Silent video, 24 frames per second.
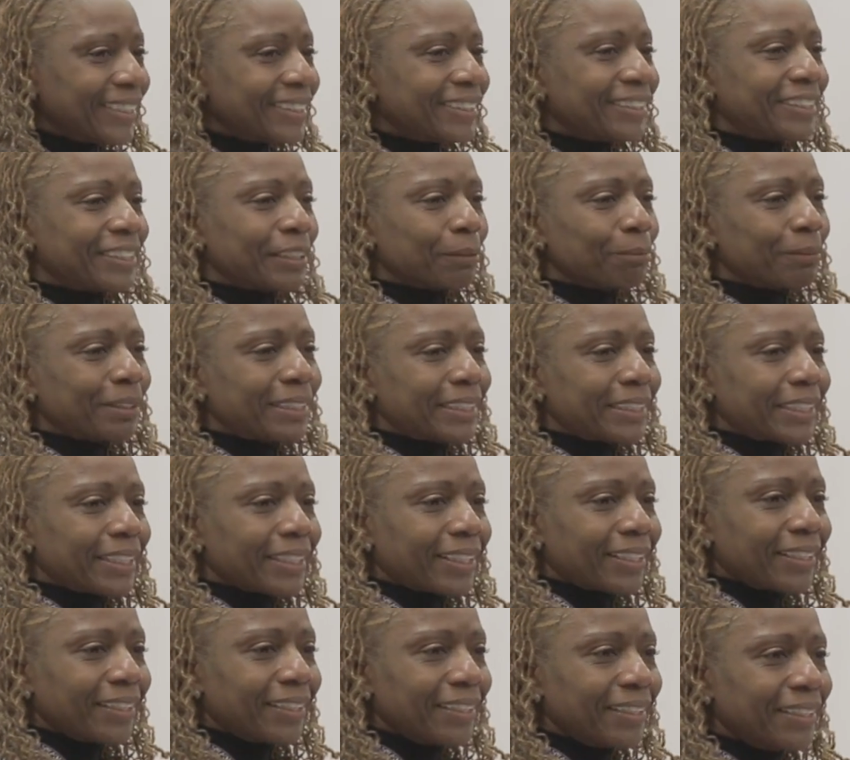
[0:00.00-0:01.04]
Jim
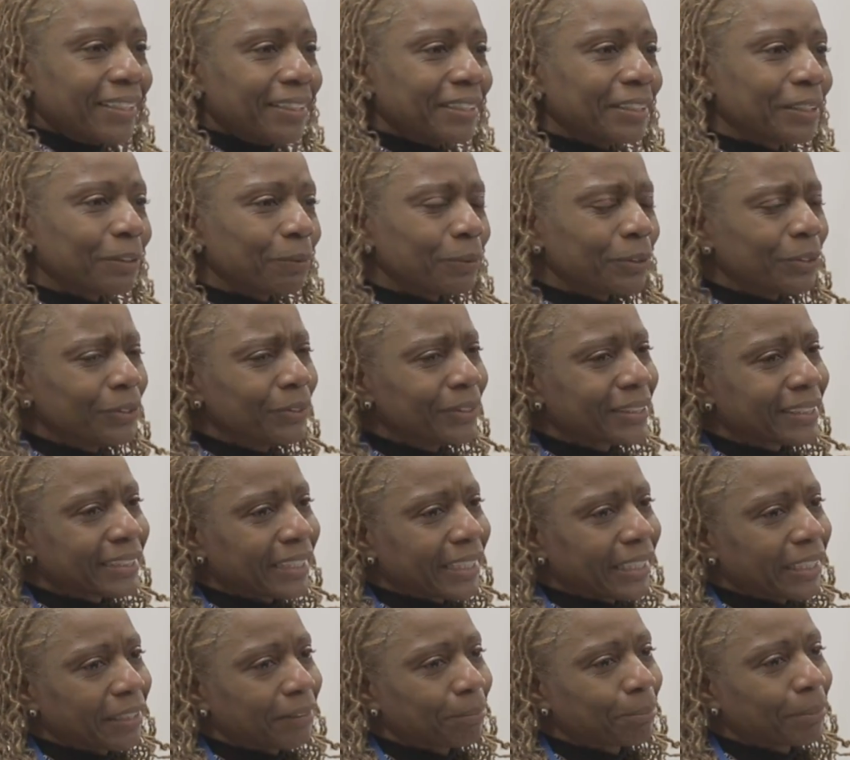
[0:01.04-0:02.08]
Stick, will you
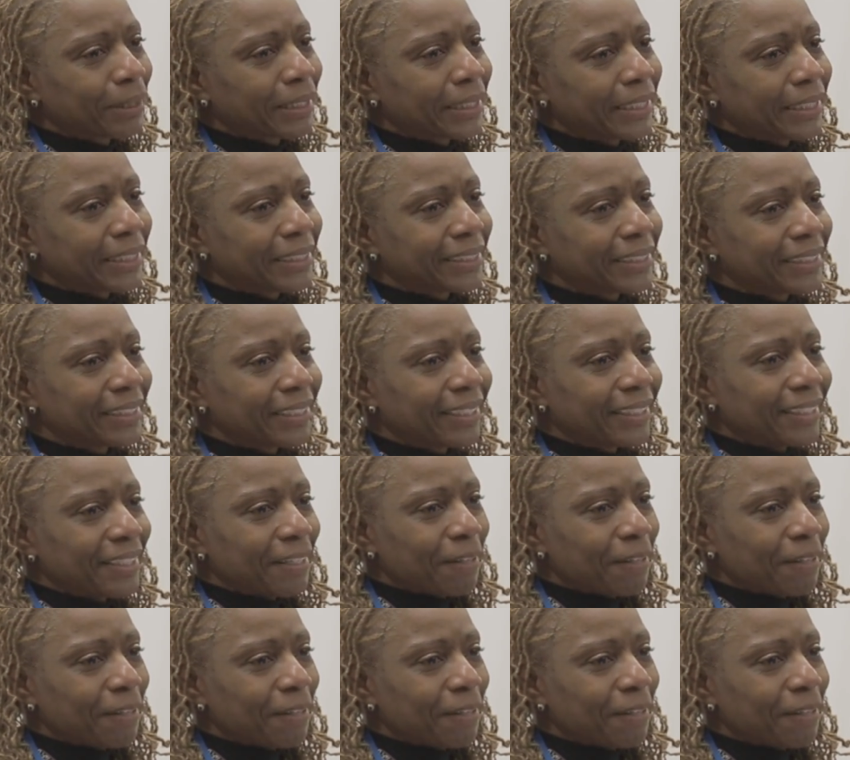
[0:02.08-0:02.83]
stand, please?